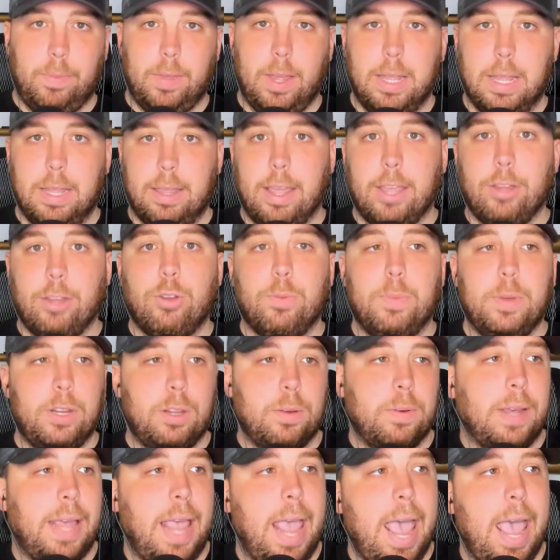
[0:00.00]
and that they should be
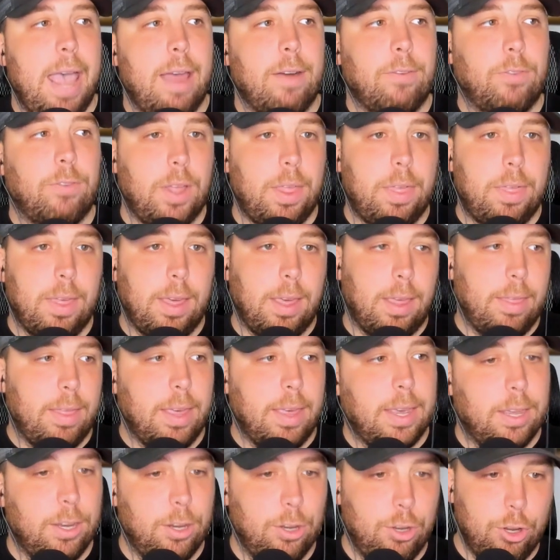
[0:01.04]
doing everything they
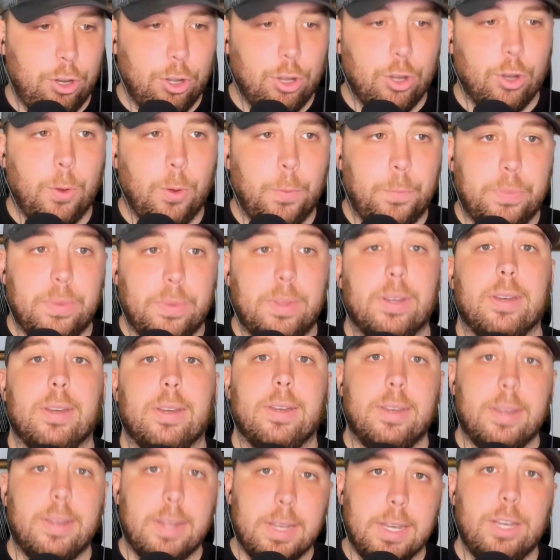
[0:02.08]
can do to
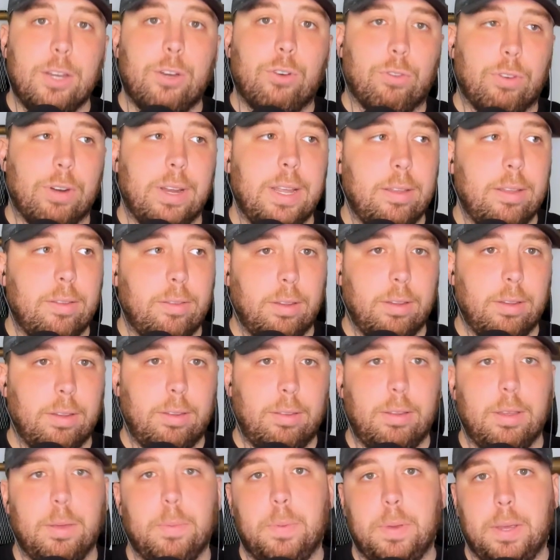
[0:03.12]
decrease
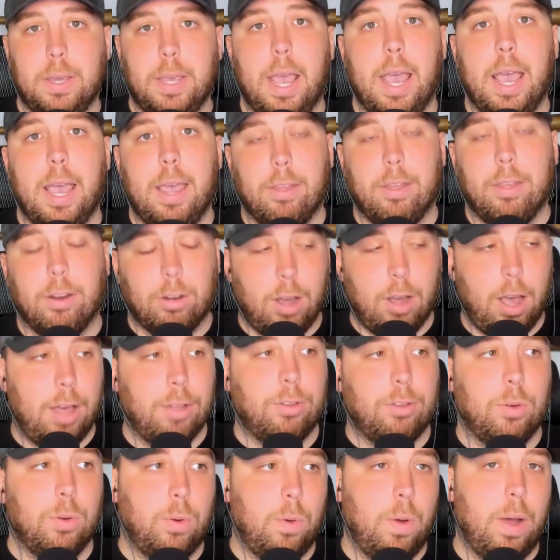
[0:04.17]
CPA, their
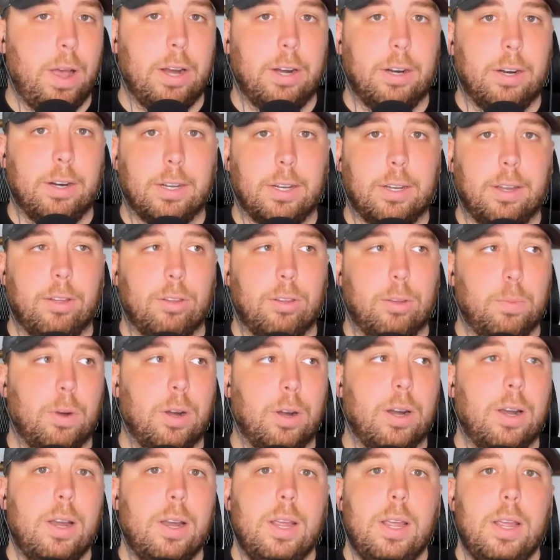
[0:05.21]
cost to acquire a
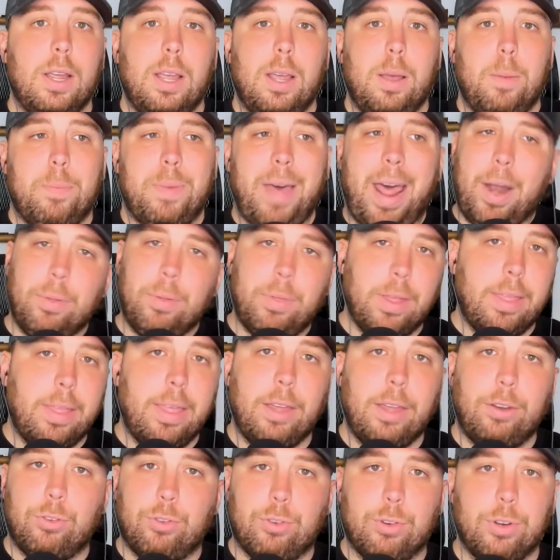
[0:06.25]
customer. But I don't think
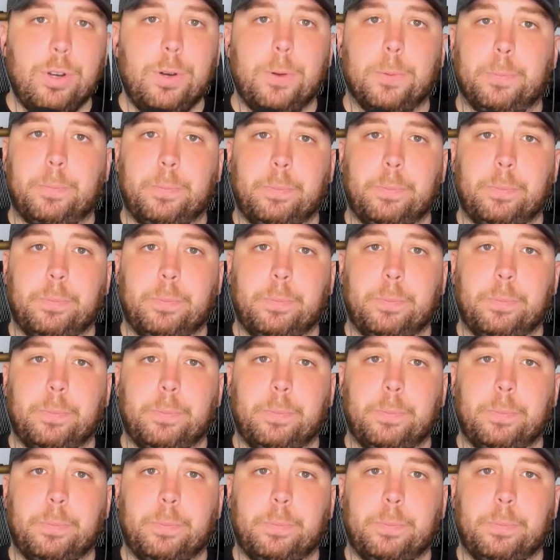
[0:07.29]
that's true.